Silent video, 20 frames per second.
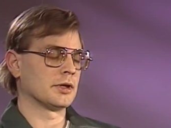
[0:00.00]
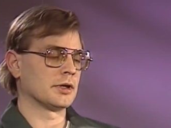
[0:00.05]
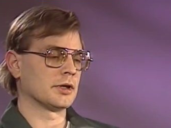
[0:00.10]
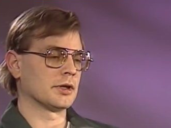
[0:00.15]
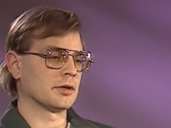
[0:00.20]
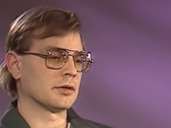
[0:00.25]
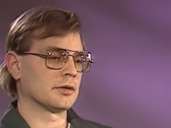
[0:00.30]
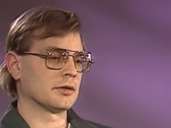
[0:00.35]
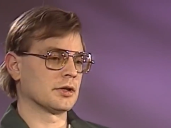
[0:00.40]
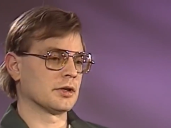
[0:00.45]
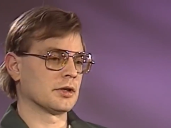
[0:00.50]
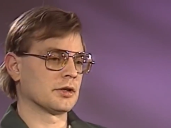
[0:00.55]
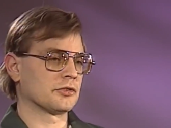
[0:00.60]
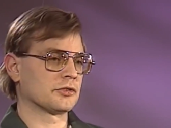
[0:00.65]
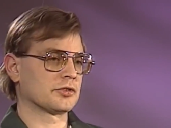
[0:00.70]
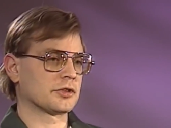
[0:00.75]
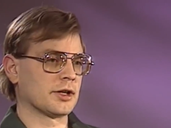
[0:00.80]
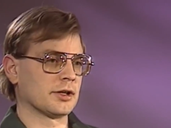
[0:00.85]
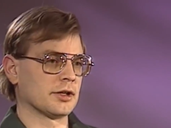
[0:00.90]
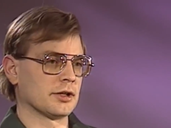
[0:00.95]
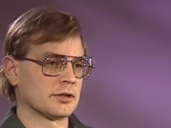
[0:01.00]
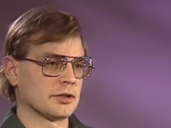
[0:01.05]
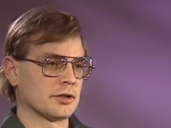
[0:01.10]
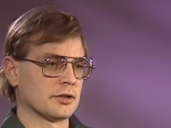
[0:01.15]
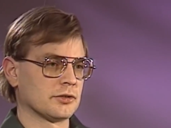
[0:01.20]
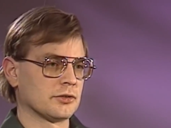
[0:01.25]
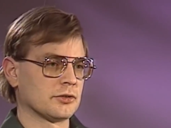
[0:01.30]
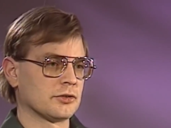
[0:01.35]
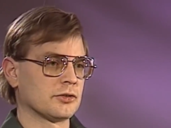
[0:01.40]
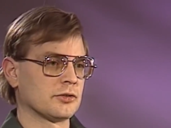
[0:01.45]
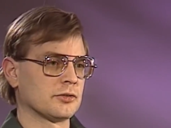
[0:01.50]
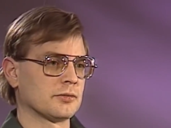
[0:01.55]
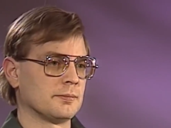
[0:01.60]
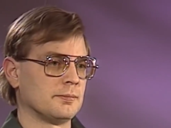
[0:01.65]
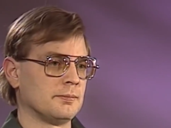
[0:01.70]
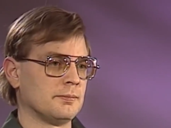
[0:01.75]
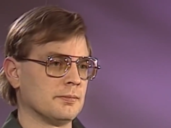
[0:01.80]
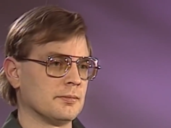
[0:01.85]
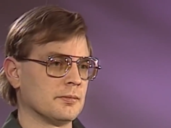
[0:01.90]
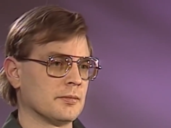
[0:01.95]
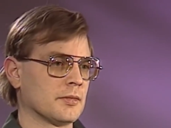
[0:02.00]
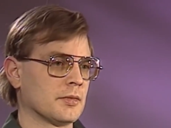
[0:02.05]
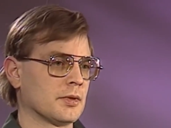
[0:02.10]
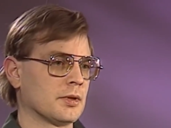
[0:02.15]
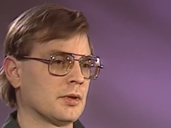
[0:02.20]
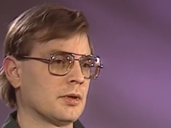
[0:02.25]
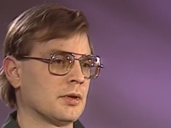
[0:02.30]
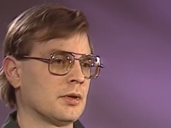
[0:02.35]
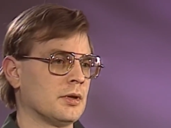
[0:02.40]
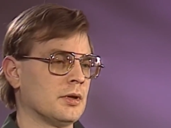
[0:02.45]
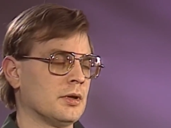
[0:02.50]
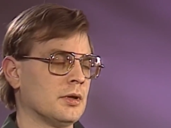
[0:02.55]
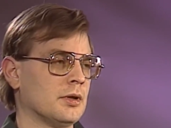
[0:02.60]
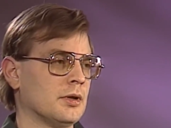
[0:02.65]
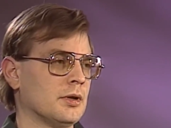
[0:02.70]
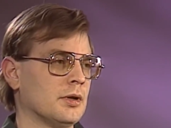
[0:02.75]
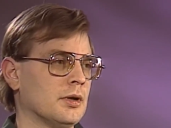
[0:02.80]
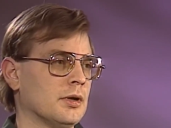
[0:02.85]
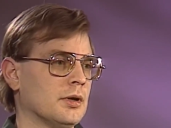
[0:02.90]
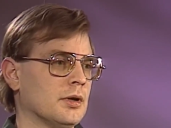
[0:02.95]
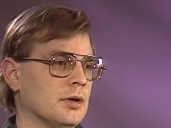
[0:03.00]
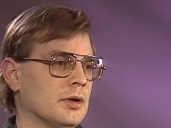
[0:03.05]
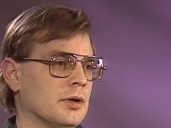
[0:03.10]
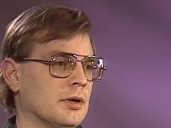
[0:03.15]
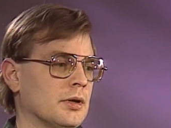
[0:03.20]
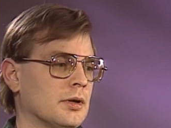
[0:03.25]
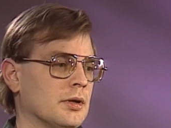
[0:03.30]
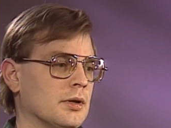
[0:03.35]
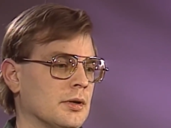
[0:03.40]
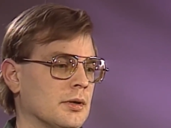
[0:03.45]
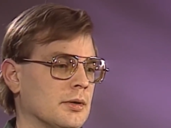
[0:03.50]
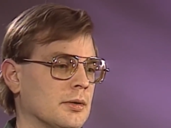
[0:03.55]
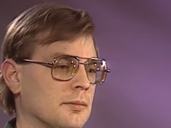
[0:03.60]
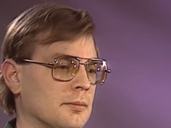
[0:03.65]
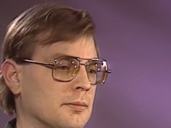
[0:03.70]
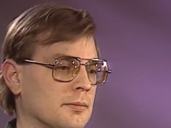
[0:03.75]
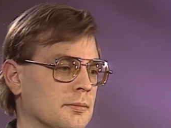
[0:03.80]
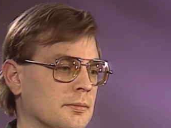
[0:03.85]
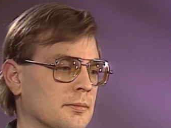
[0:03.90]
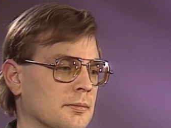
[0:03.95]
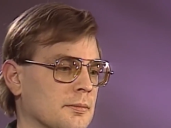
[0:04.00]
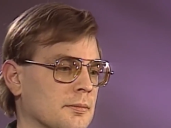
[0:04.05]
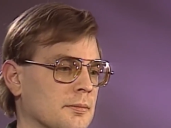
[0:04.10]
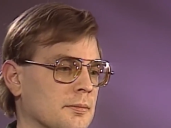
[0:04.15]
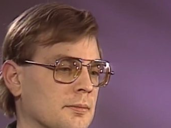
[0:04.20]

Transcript: He was killed by fellow prison inmate Christopher Scarver in nineteen ninety-four.